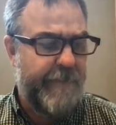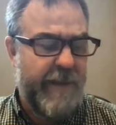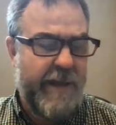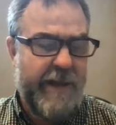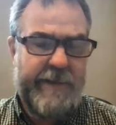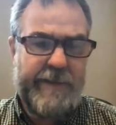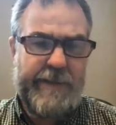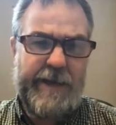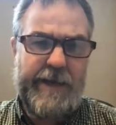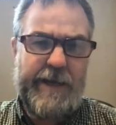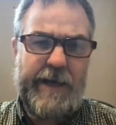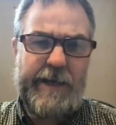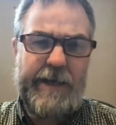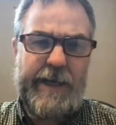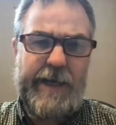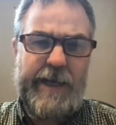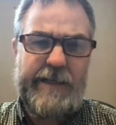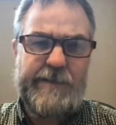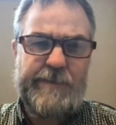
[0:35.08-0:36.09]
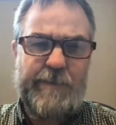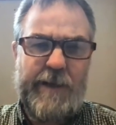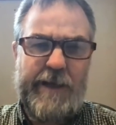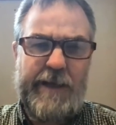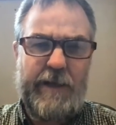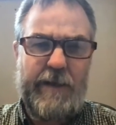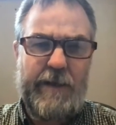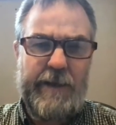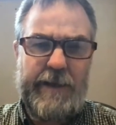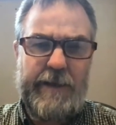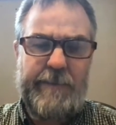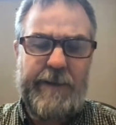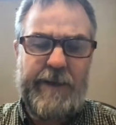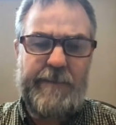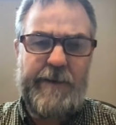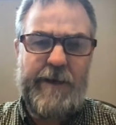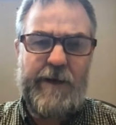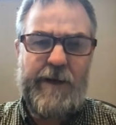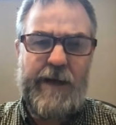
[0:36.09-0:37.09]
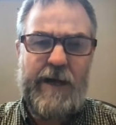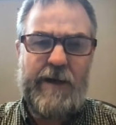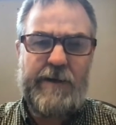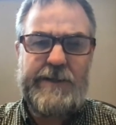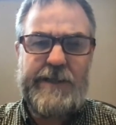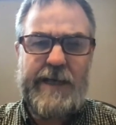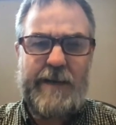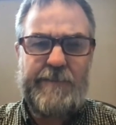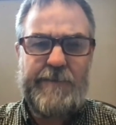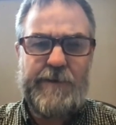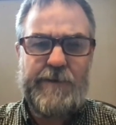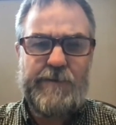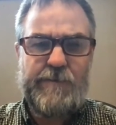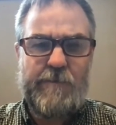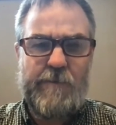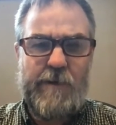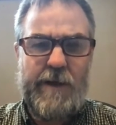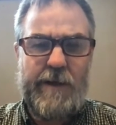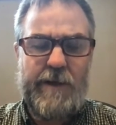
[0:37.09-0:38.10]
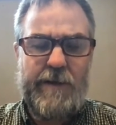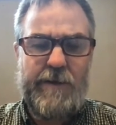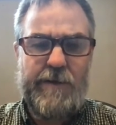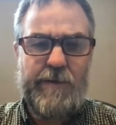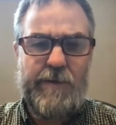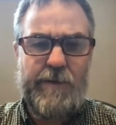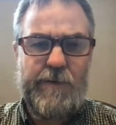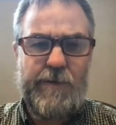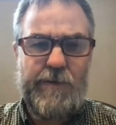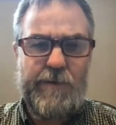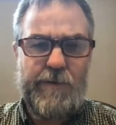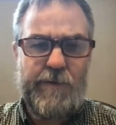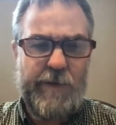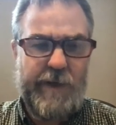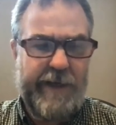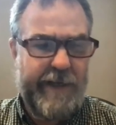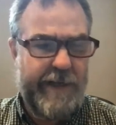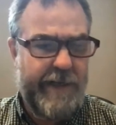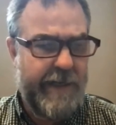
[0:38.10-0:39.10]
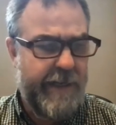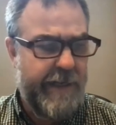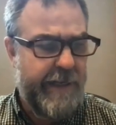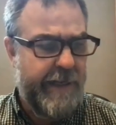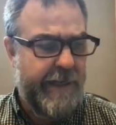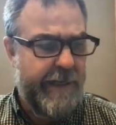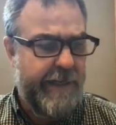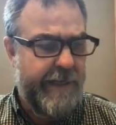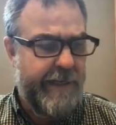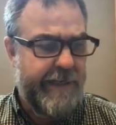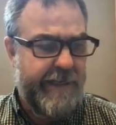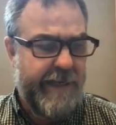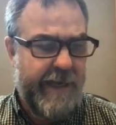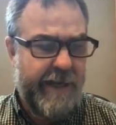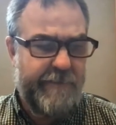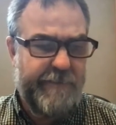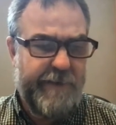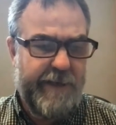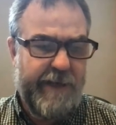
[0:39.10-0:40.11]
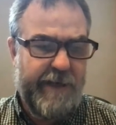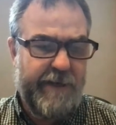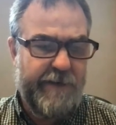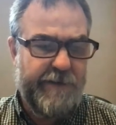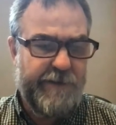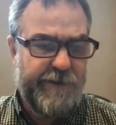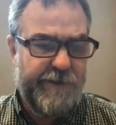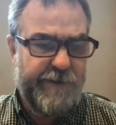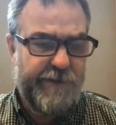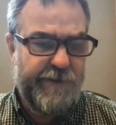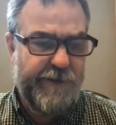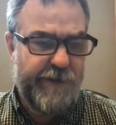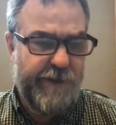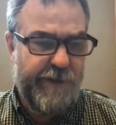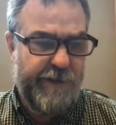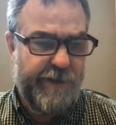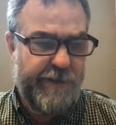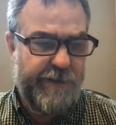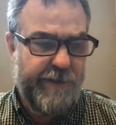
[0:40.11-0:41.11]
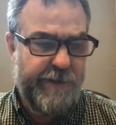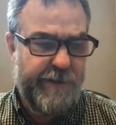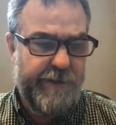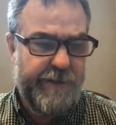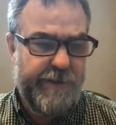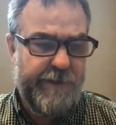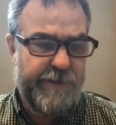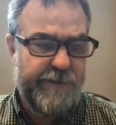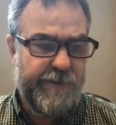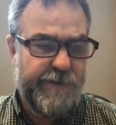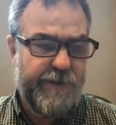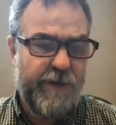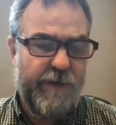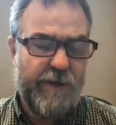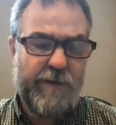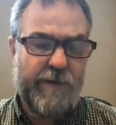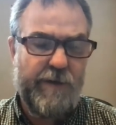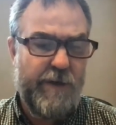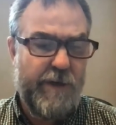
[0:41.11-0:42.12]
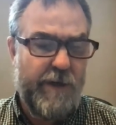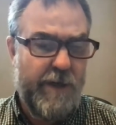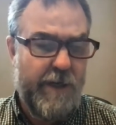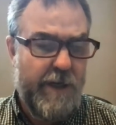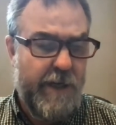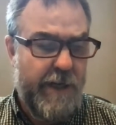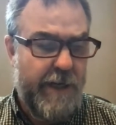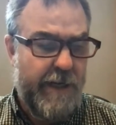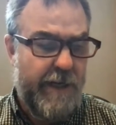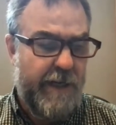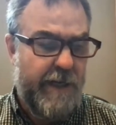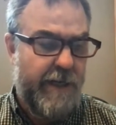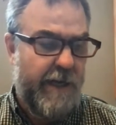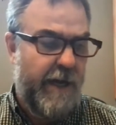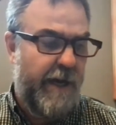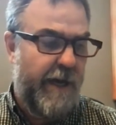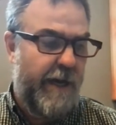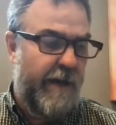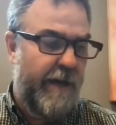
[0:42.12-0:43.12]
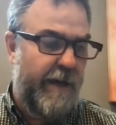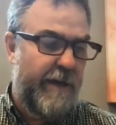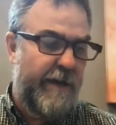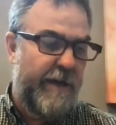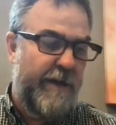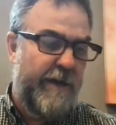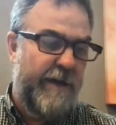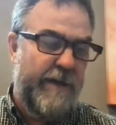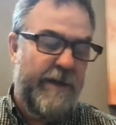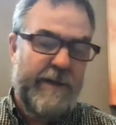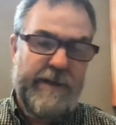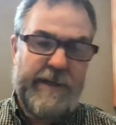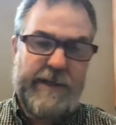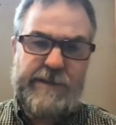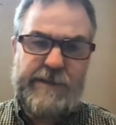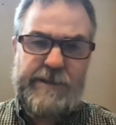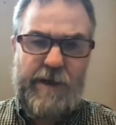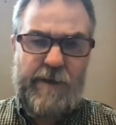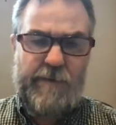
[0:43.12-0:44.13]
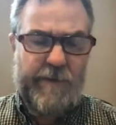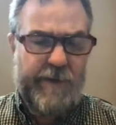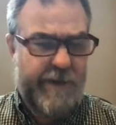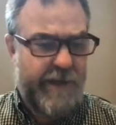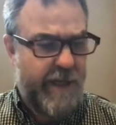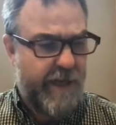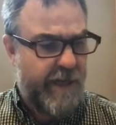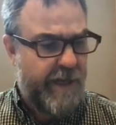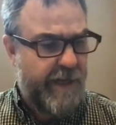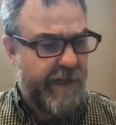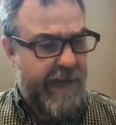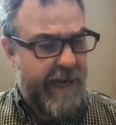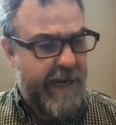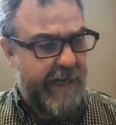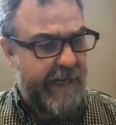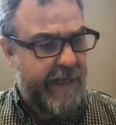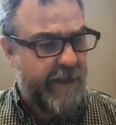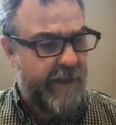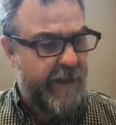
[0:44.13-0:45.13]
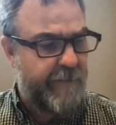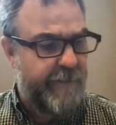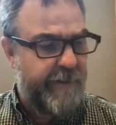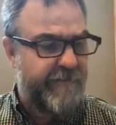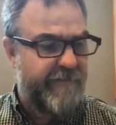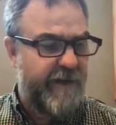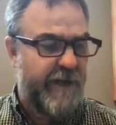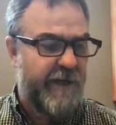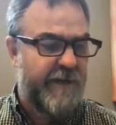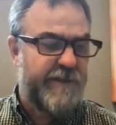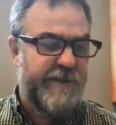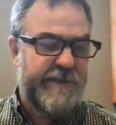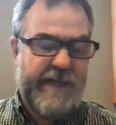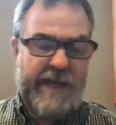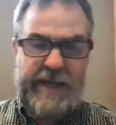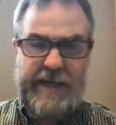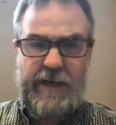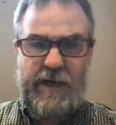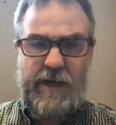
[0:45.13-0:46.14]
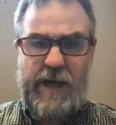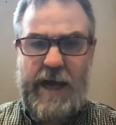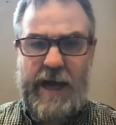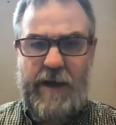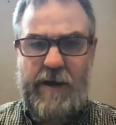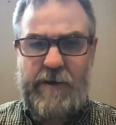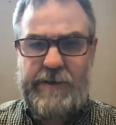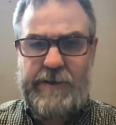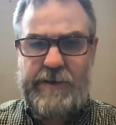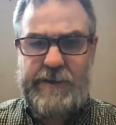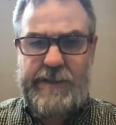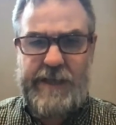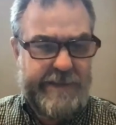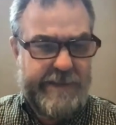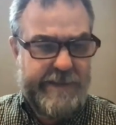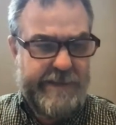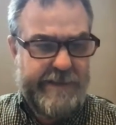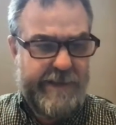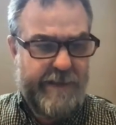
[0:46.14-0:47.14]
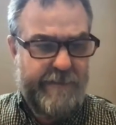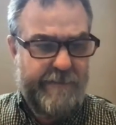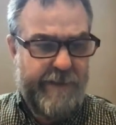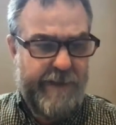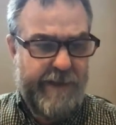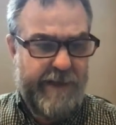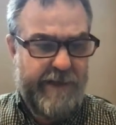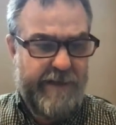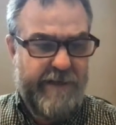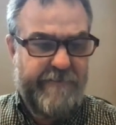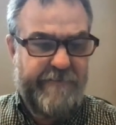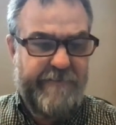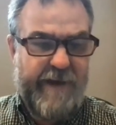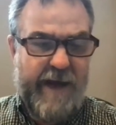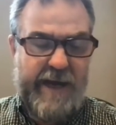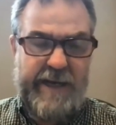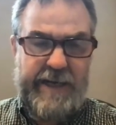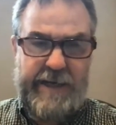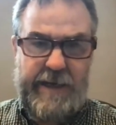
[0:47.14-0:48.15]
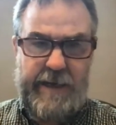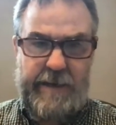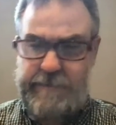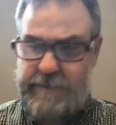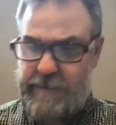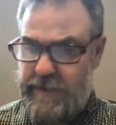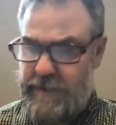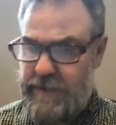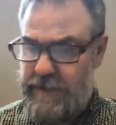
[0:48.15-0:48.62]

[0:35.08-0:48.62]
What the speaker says: then I'm going to explain a little bit about how chapters 1 through 3 can be understood. So let's start with gaining a little bit of an understanding on how Genesis can be divided up.